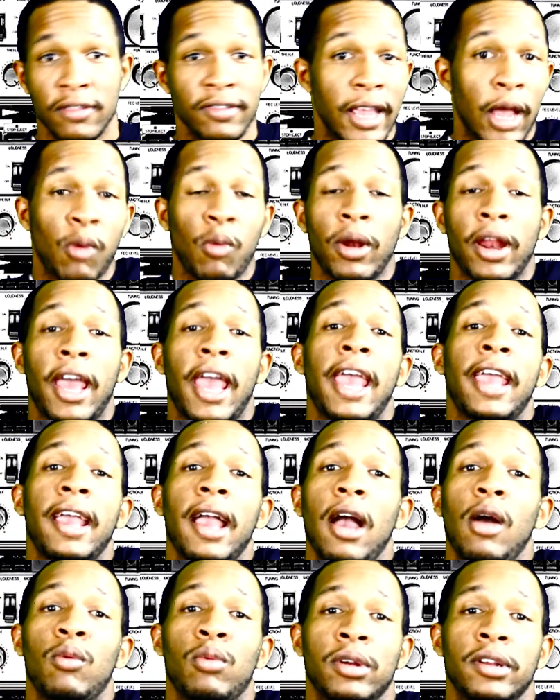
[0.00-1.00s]
They want to hang
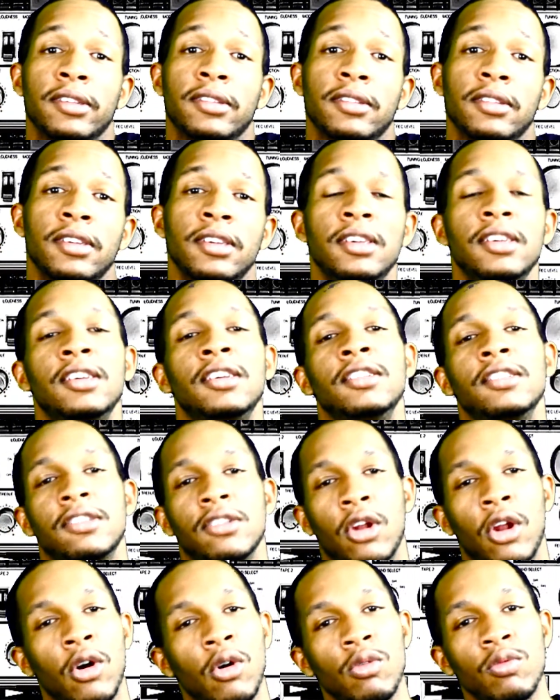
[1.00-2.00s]
out with us.
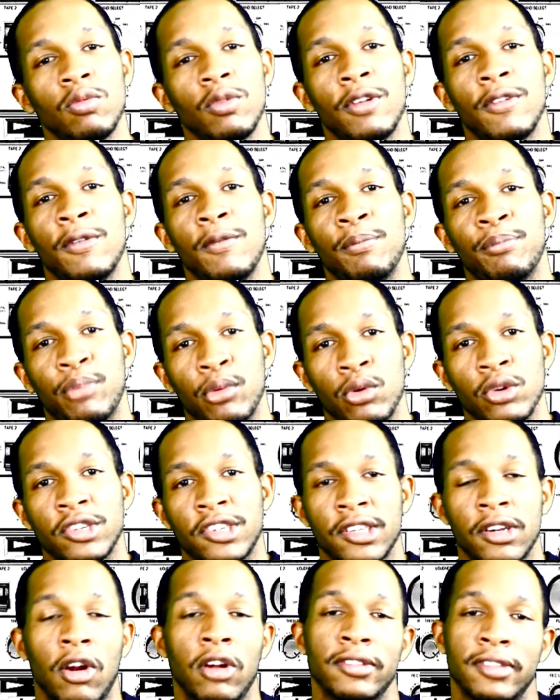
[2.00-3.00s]
So don't
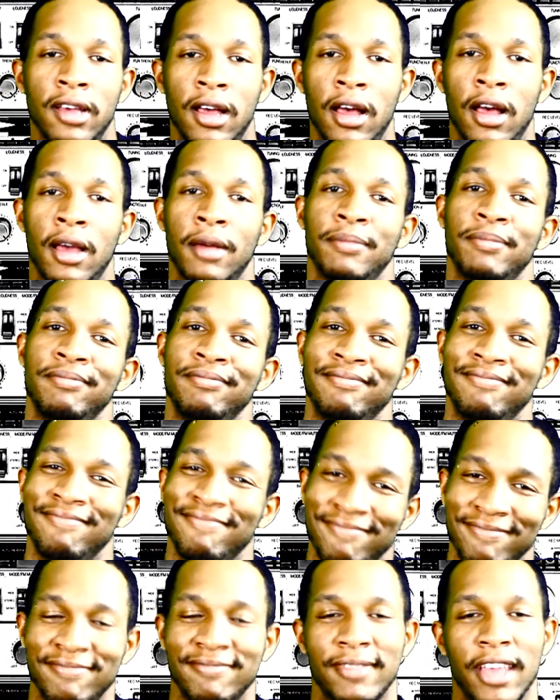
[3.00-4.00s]
bullshit our time.
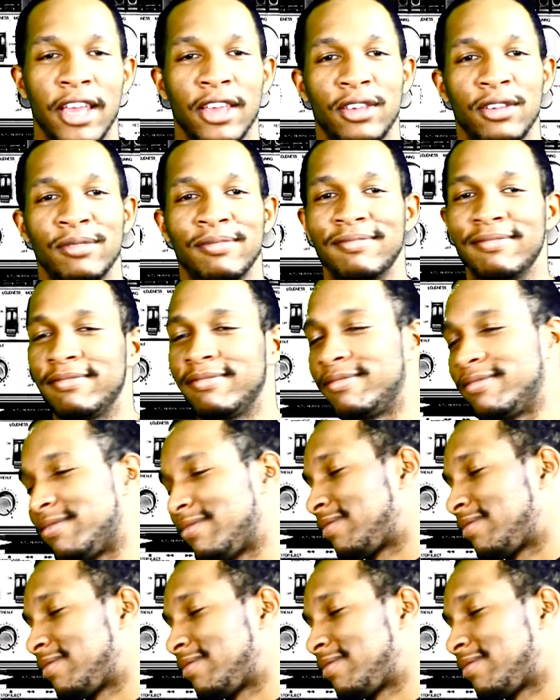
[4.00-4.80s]
Thank you.